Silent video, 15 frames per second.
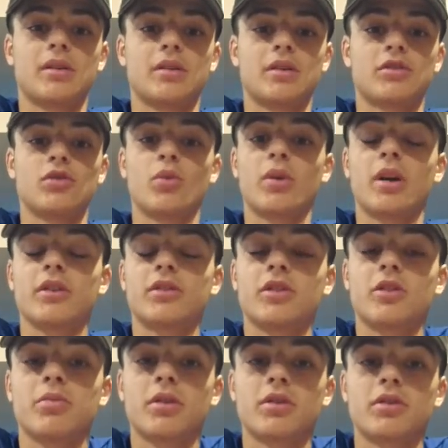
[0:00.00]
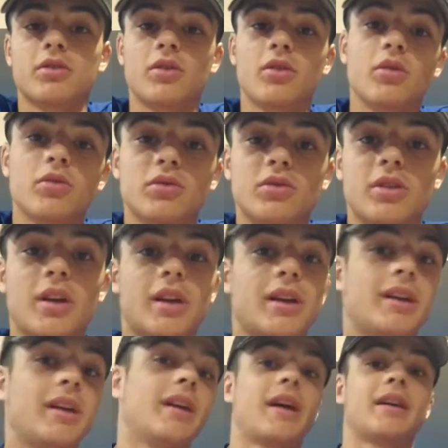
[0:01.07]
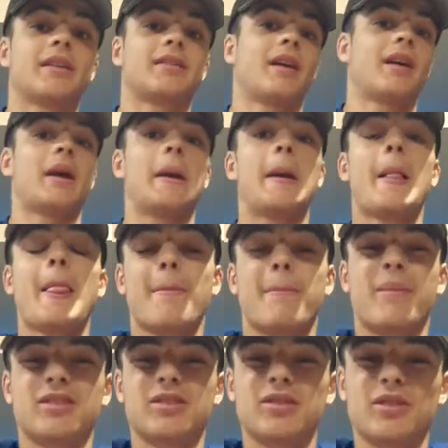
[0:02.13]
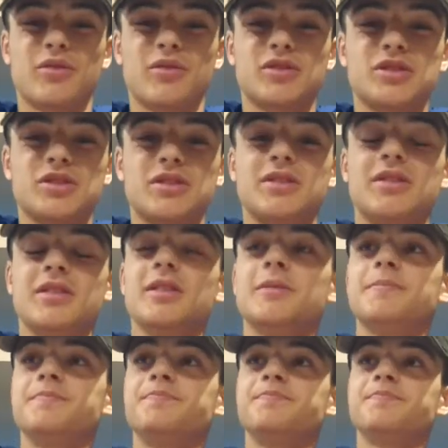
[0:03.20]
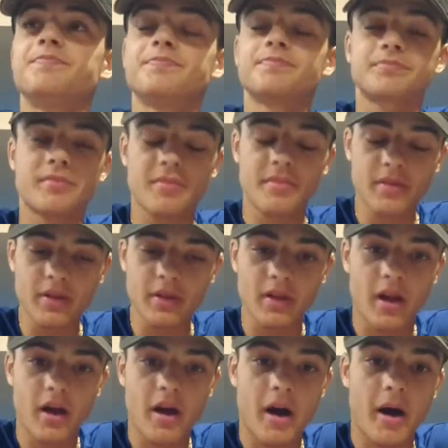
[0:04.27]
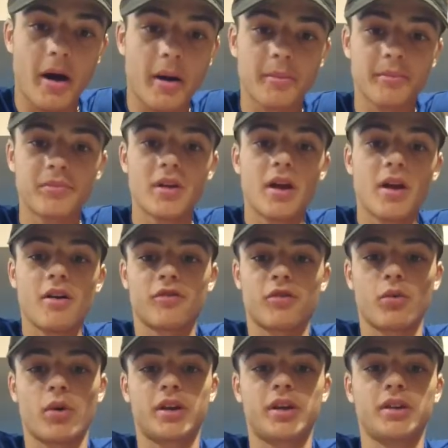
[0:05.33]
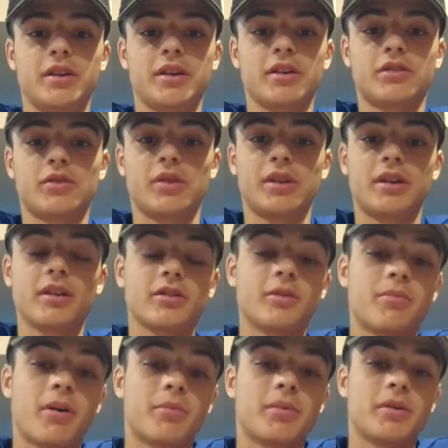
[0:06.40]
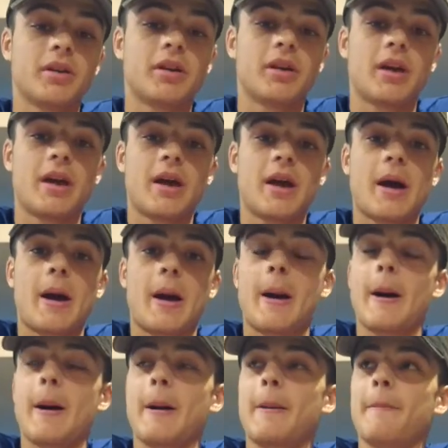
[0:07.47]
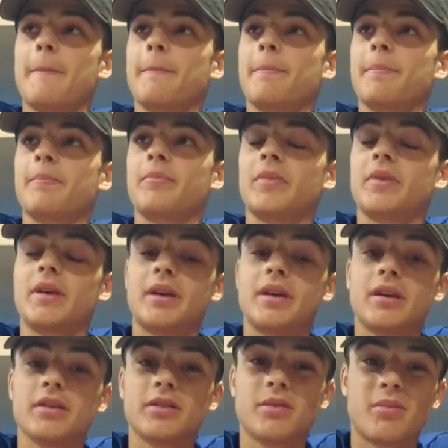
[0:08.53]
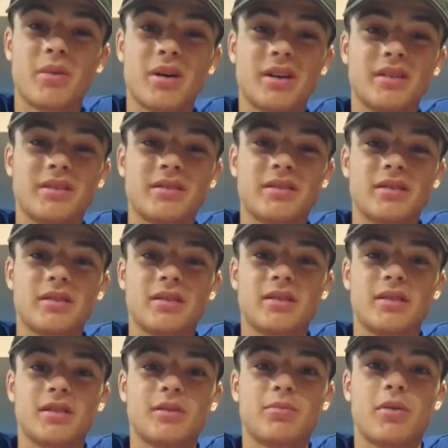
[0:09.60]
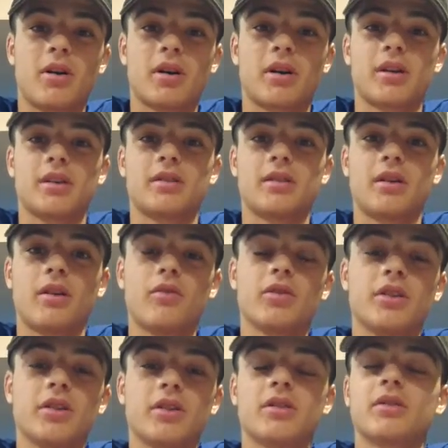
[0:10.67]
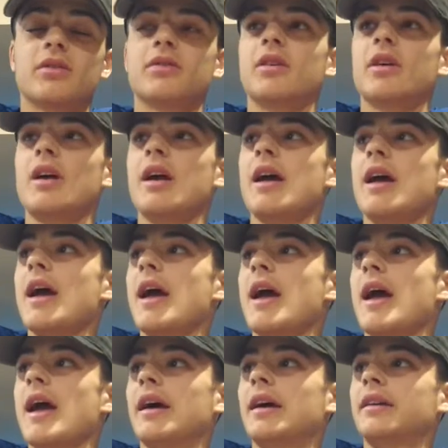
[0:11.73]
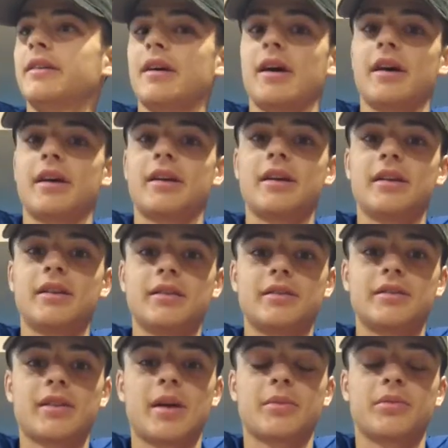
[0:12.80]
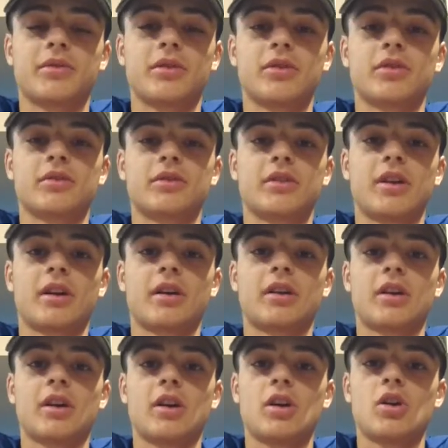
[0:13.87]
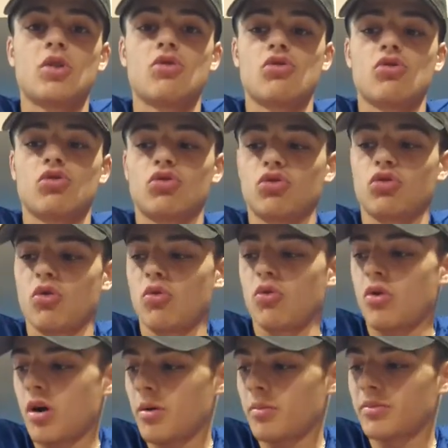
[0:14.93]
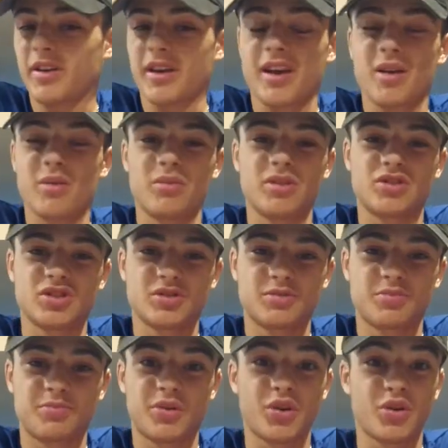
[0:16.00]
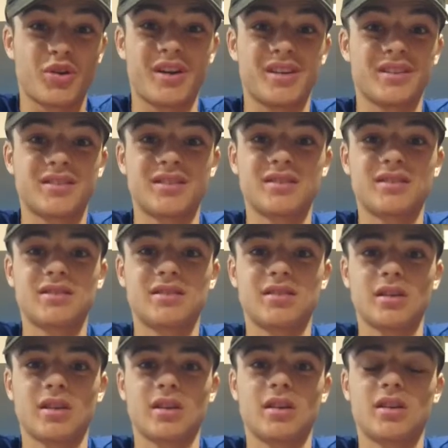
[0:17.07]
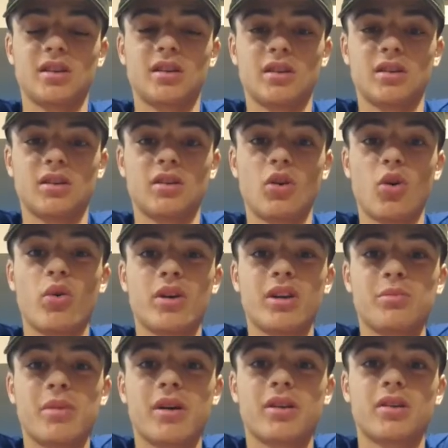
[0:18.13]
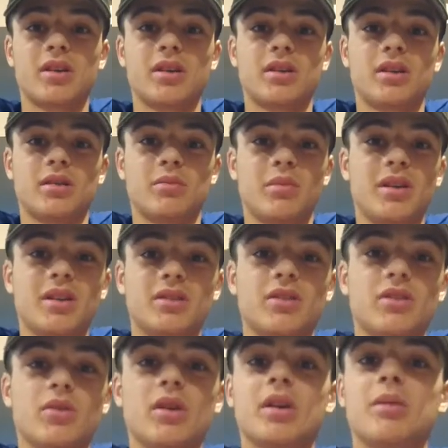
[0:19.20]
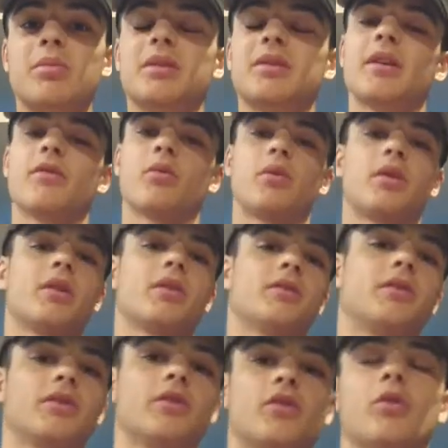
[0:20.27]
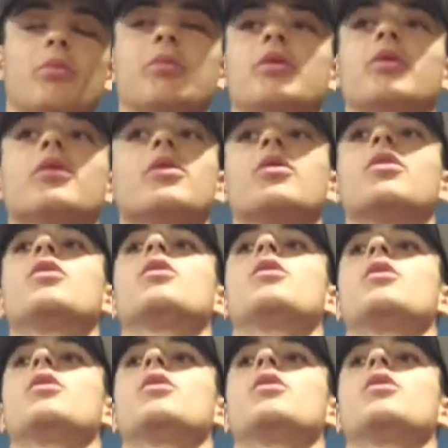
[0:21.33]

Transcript: because no one else in the books knows that he has a mental deficiency for he does. So he kills the puppy, he kills the mice in his pocket over the years, and he snaps the girl's neck. So to him it's just pure innocence. He didn't know any better, he didn't mean to do it, but to everyone else he's a criminal.